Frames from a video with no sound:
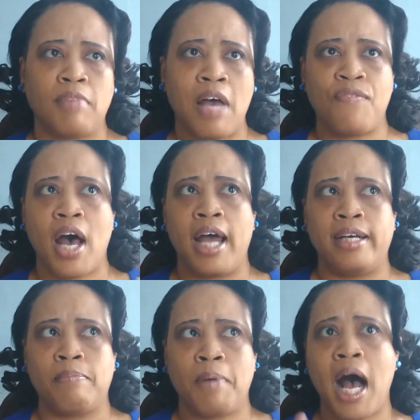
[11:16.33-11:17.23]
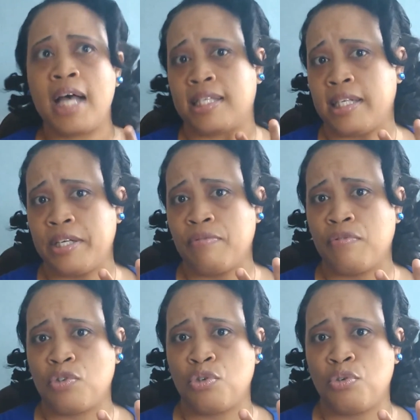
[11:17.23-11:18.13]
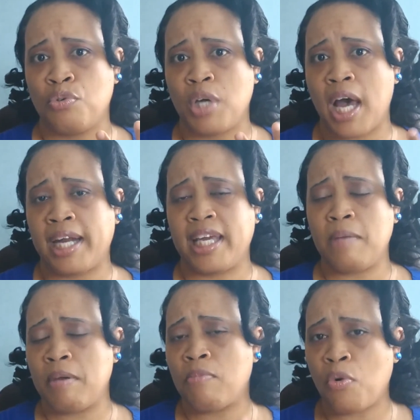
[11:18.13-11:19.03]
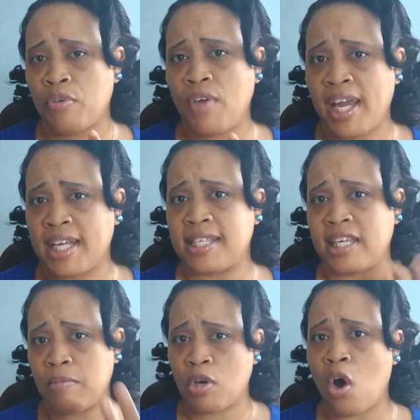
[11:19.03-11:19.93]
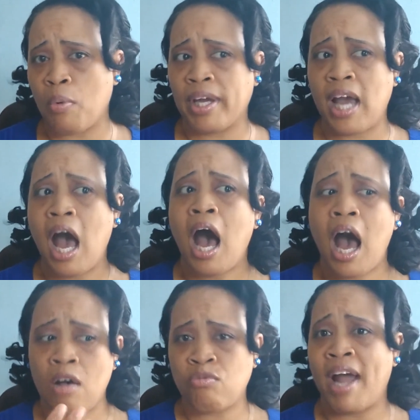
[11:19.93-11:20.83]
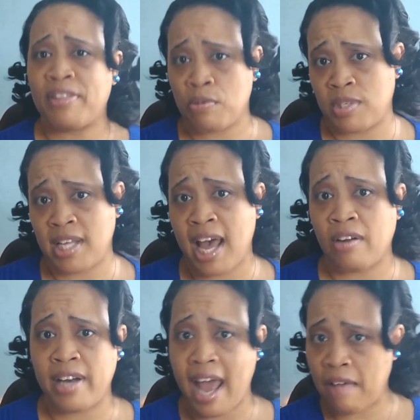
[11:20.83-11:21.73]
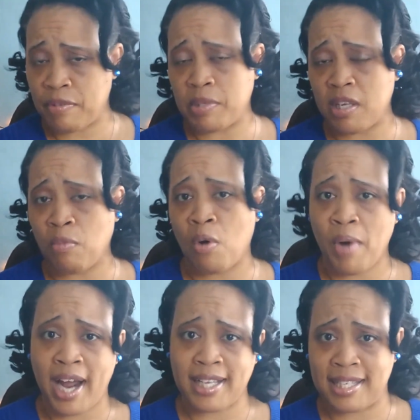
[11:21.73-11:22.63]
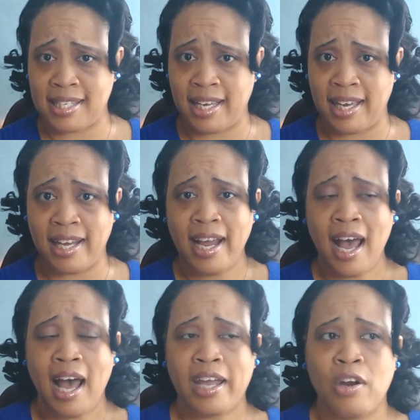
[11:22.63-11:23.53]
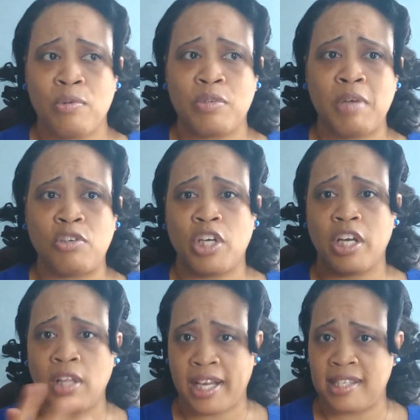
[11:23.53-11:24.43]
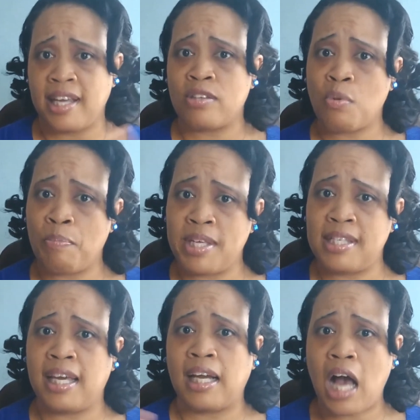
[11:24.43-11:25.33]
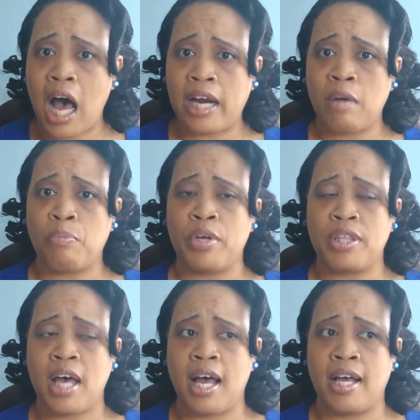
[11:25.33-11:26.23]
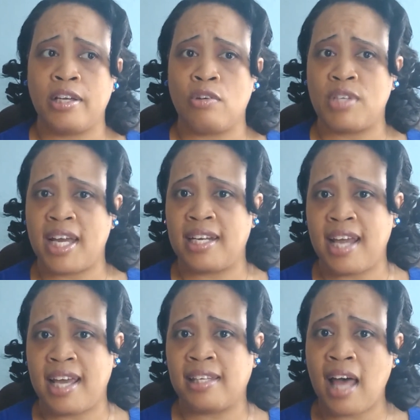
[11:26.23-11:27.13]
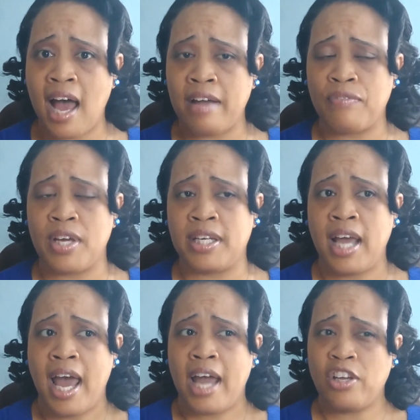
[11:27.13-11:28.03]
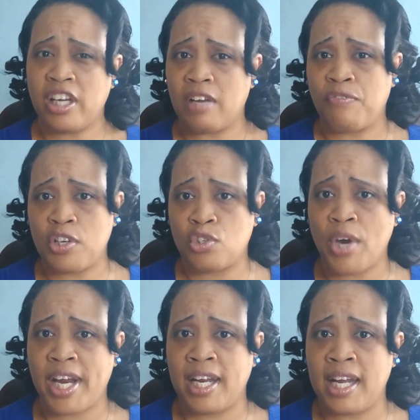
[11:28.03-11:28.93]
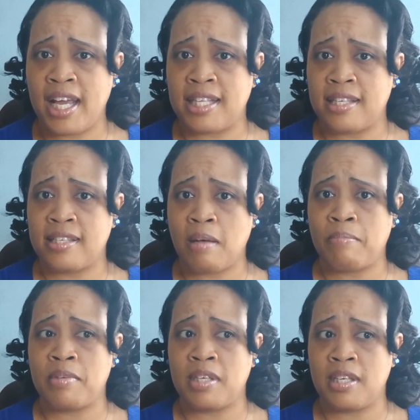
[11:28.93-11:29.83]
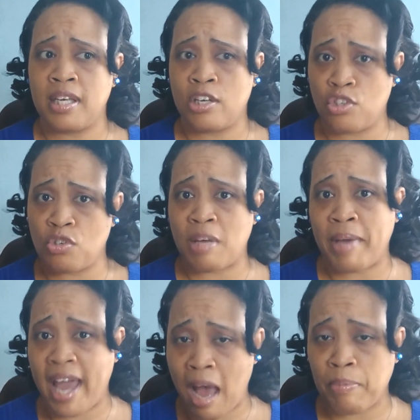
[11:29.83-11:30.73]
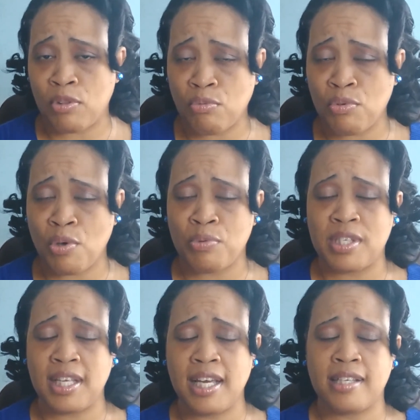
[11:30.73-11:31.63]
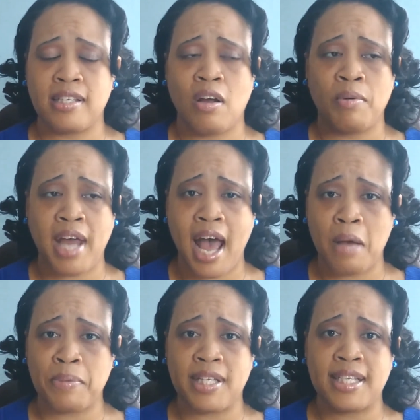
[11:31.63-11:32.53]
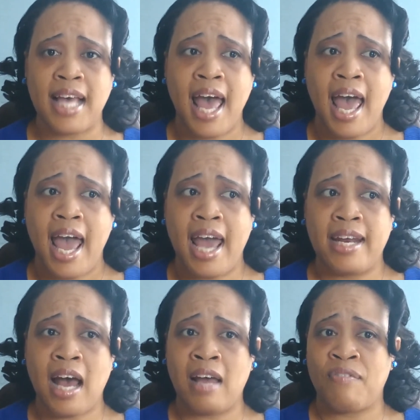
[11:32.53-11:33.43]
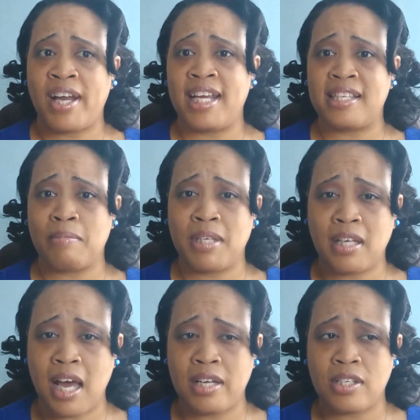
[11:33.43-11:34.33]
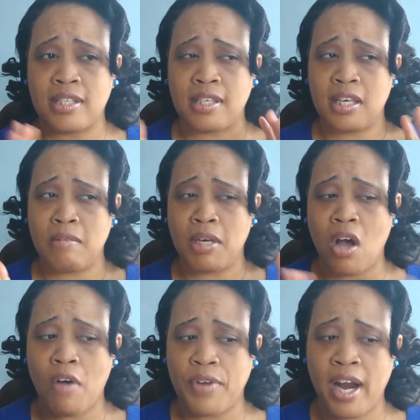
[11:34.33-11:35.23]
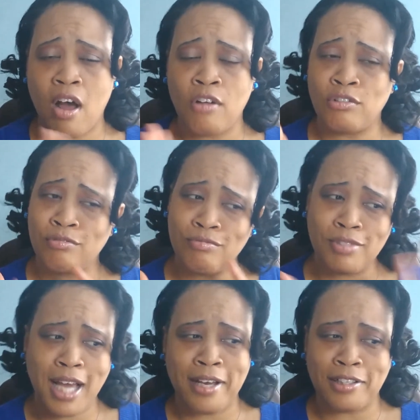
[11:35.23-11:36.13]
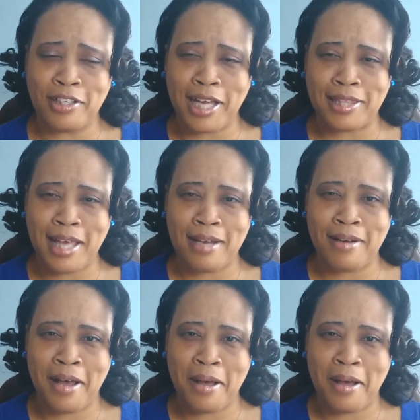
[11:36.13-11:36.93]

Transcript: I find positive to kind of keep me motivated to keep going, I'll write those down and have them somewhere where I can see it. Sometimes you get, like I said, so busy and caught up with your day-to-day life, and you can get frustrated in some issues that may happen through those things. It happens. And if I need something to kind of just key me off of that, I'll look at that,